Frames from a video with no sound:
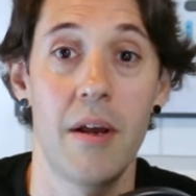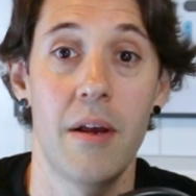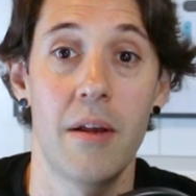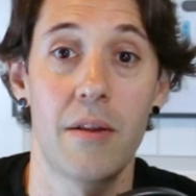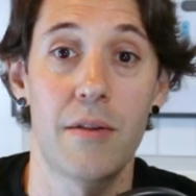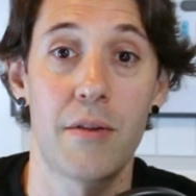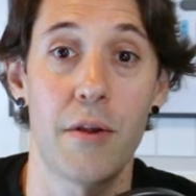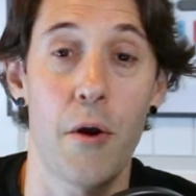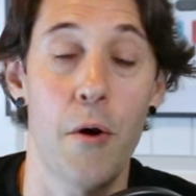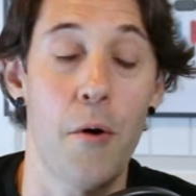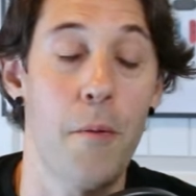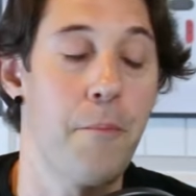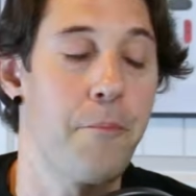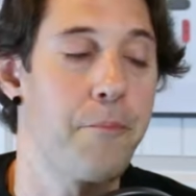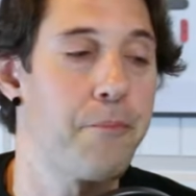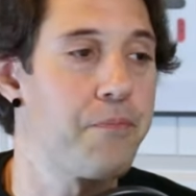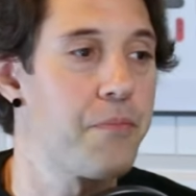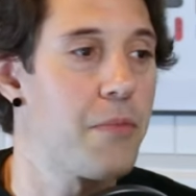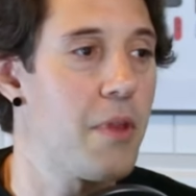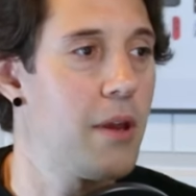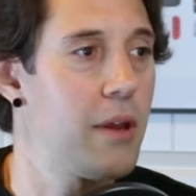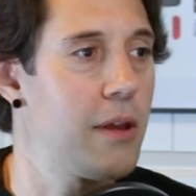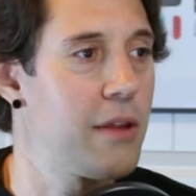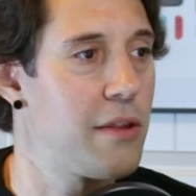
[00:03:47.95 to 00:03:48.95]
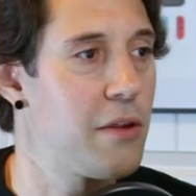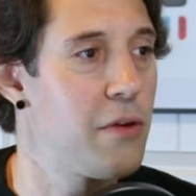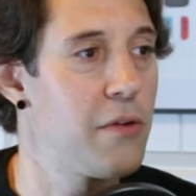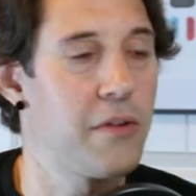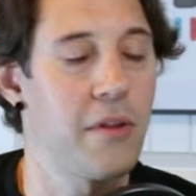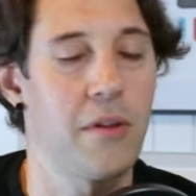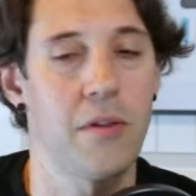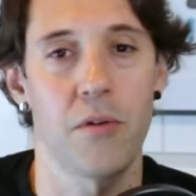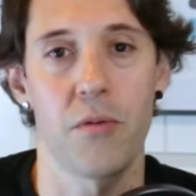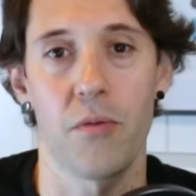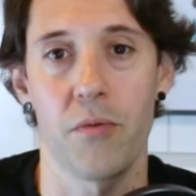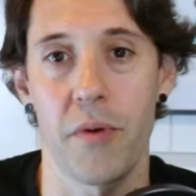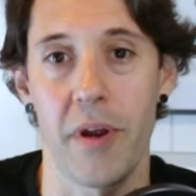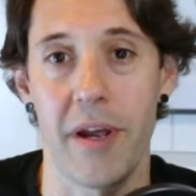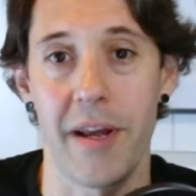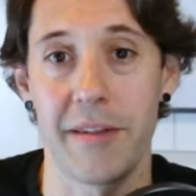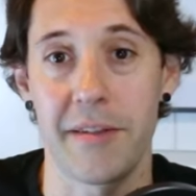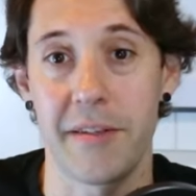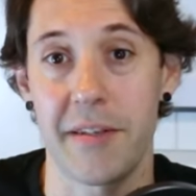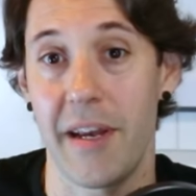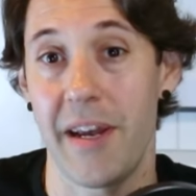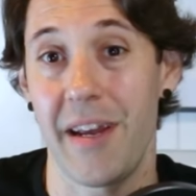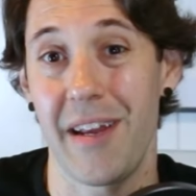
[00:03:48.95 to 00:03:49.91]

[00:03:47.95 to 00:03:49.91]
So excuse a little rant.